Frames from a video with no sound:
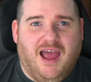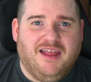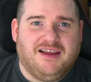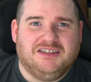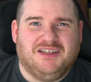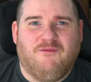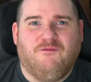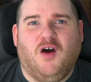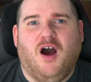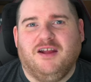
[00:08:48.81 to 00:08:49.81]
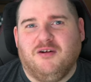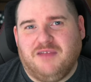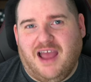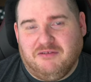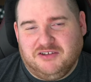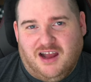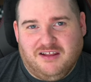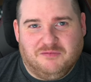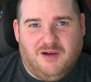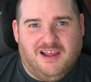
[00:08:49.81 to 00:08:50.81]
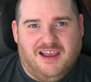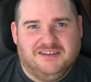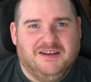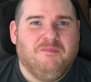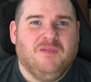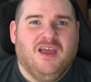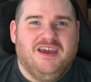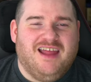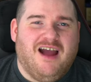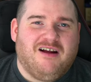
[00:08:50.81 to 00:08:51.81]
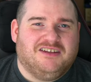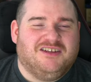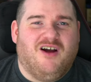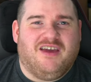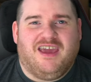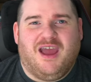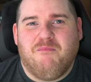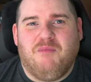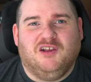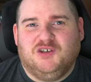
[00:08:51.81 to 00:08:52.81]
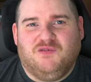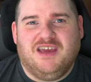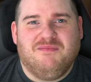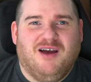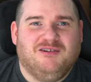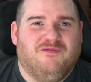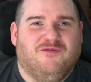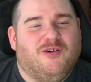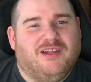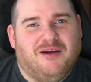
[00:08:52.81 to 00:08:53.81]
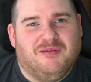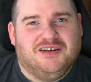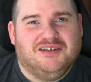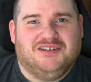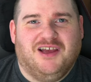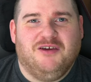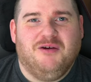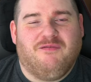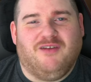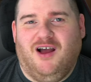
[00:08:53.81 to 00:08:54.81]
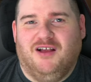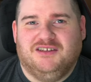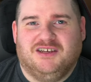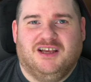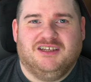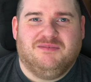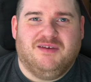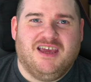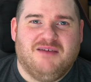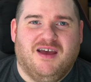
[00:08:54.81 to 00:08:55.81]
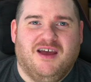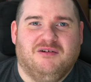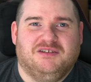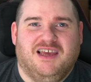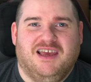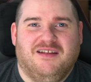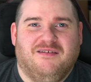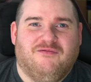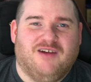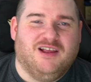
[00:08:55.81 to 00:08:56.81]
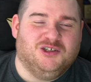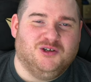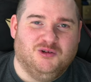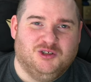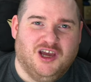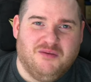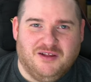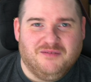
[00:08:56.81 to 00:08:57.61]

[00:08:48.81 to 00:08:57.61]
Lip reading: And I guess the final downside as well is you're now going to start getting a bunch of emails in foreign languages. So you have to answer customer emails in French or German.